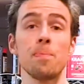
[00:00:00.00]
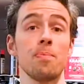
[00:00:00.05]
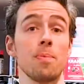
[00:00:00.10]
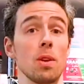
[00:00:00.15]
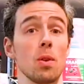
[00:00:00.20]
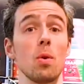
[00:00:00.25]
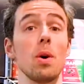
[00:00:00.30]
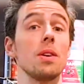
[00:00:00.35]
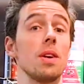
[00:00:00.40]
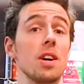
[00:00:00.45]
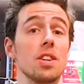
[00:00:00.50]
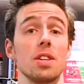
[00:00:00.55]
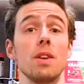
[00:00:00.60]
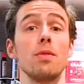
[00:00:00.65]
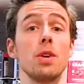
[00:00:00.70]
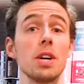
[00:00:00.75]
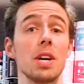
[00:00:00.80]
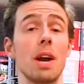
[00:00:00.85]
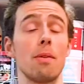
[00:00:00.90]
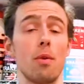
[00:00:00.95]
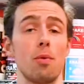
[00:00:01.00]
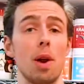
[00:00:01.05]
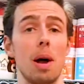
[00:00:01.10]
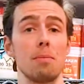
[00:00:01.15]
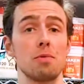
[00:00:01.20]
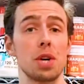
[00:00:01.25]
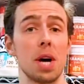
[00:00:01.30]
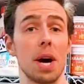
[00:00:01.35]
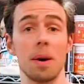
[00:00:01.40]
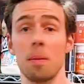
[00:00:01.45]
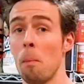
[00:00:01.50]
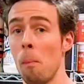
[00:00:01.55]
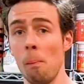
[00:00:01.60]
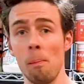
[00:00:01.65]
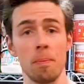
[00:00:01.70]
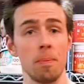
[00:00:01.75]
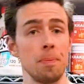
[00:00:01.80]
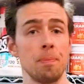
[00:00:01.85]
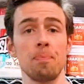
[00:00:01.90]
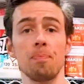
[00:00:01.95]
Quite nice. If you're going to have a flapjack,
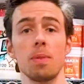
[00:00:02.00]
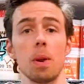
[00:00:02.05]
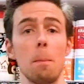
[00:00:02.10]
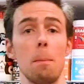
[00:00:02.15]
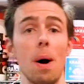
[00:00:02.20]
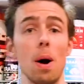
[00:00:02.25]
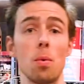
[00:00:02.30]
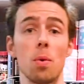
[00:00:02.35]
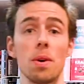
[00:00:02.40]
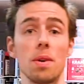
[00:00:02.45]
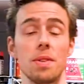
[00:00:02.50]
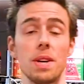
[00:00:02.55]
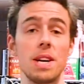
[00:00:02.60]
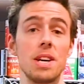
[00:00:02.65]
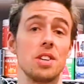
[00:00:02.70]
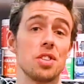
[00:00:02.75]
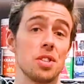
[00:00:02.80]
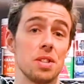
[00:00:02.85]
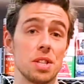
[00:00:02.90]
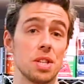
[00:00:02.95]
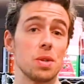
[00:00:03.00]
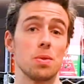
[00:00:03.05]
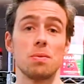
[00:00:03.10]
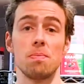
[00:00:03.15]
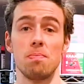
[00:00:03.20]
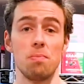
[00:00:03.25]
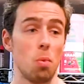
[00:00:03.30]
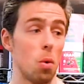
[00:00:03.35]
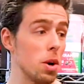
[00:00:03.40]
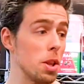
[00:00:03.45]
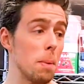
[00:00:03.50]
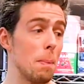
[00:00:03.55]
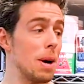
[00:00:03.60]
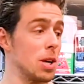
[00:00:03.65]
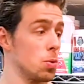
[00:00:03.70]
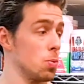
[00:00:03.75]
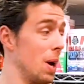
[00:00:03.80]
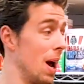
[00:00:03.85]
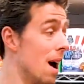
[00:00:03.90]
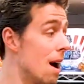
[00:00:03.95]
buy one of these. This is one of the
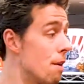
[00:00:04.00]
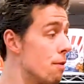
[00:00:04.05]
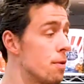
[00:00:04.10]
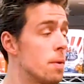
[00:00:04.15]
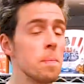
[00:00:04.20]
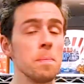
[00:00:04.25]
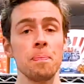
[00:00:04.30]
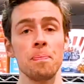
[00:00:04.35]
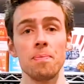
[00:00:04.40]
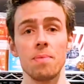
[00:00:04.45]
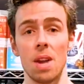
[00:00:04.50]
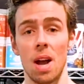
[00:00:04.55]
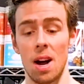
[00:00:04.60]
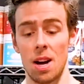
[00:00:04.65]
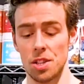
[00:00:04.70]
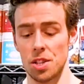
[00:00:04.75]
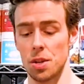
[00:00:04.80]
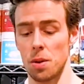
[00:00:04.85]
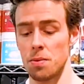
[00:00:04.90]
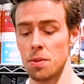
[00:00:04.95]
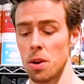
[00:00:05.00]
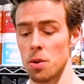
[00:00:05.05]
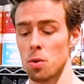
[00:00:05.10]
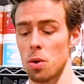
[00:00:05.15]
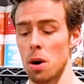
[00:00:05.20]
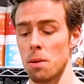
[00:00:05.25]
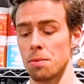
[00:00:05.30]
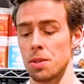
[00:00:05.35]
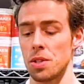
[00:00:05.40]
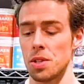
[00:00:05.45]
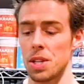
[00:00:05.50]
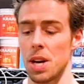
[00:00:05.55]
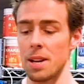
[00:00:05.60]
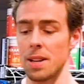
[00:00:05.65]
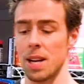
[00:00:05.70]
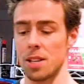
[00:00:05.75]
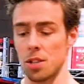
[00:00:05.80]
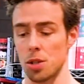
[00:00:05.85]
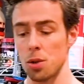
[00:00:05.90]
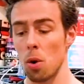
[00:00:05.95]
best we have. So no qualms in saying
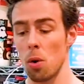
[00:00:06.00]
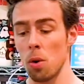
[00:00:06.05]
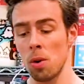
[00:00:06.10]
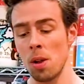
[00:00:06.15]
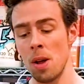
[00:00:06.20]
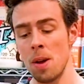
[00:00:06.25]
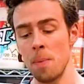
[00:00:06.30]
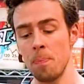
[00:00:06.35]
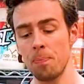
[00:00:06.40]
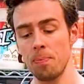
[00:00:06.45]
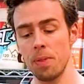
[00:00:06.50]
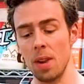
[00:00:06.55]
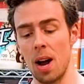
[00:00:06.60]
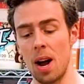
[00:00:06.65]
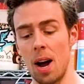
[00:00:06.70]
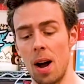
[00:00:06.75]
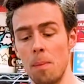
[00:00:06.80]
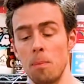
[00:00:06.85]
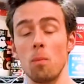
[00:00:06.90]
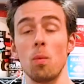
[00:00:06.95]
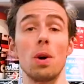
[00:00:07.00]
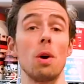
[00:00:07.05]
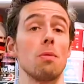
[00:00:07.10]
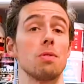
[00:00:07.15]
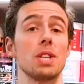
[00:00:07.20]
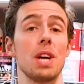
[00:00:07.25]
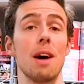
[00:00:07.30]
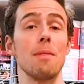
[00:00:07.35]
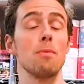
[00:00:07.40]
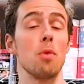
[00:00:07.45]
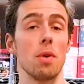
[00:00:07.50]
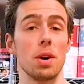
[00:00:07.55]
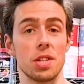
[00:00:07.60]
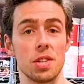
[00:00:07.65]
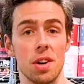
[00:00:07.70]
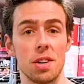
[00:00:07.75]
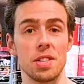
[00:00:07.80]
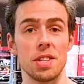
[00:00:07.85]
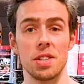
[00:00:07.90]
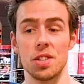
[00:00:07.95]
that at all. We obviously have more
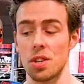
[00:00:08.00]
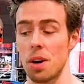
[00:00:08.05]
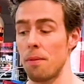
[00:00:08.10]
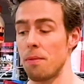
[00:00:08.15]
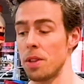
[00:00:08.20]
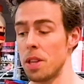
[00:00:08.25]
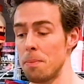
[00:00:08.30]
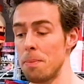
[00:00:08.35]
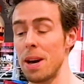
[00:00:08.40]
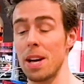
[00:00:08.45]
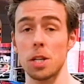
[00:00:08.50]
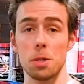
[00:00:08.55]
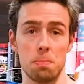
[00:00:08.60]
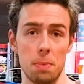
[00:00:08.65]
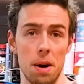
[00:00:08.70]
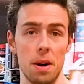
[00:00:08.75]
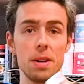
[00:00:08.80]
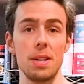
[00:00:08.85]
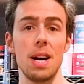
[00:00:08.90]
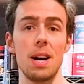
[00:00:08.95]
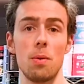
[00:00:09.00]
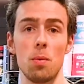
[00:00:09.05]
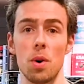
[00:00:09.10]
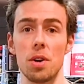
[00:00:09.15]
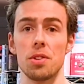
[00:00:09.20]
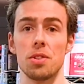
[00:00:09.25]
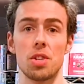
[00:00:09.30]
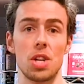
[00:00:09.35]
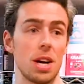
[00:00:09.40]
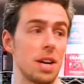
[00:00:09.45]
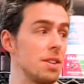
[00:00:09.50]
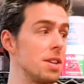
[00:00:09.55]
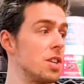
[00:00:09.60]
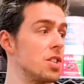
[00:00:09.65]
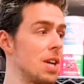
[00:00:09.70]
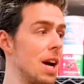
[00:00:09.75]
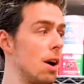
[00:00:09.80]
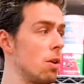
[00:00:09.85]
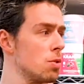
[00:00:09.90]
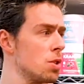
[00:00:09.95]
exciting stuff in the mix, but yeah, worth checking these
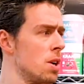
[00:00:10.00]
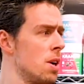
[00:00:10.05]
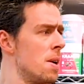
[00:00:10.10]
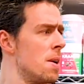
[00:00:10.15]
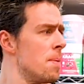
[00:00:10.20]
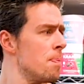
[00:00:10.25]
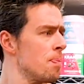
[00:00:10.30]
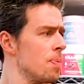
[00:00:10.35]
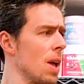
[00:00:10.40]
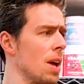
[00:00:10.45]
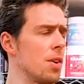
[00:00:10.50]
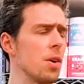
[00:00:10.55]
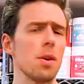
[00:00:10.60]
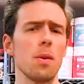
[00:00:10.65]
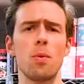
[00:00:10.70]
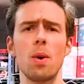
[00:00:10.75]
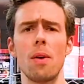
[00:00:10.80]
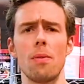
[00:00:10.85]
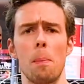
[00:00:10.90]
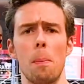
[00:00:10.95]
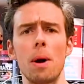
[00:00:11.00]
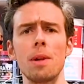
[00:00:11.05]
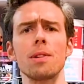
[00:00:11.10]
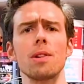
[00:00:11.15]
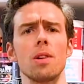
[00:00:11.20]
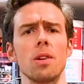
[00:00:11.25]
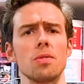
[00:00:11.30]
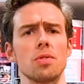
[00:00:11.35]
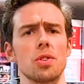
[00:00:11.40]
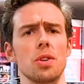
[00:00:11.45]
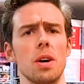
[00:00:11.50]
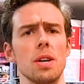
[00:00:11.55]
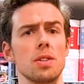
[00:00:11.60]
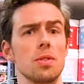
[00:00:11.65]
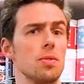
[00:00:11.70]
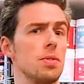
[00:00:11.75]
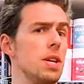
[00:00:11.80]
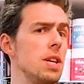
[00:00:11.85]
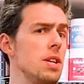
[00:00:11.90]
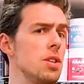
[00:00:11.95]
out. I don't know if we have a bundle on site
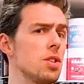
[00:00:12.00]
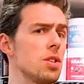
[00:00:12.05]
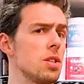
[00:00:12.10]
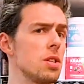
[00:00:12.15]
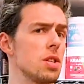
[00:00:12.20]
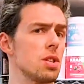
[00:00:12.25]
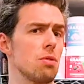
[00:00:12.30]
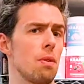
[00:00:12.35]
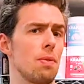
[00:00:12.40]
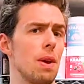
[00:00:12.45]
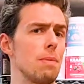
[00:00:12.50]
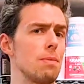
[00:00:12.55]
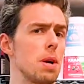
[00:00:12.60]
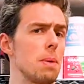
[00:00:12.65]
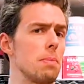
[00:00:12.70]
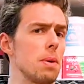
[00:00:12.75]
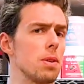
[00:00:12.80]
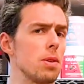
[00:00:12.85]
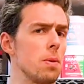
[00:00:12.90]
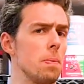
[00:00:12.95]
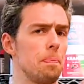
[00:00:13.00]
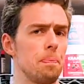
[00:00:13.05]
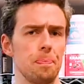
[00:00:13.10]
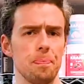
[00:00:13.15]
on these. Is there a flapjack bundle?